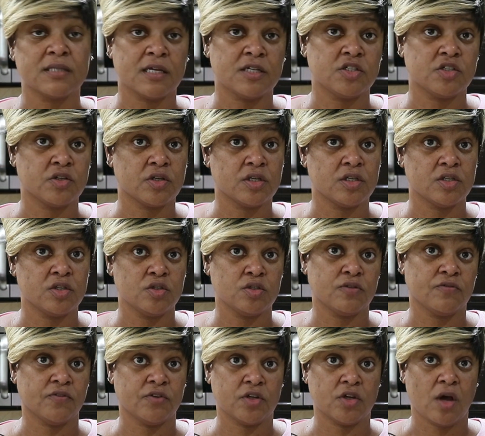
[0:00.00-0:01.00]
that you can
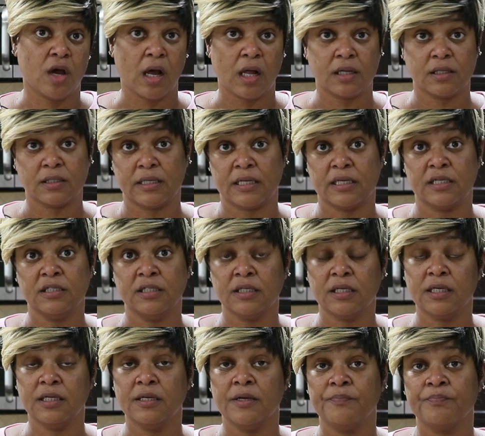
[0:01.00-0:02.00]
use for your holiday
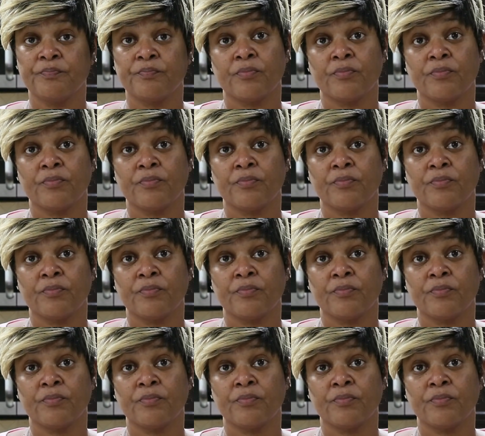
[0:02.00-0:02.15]
cooking.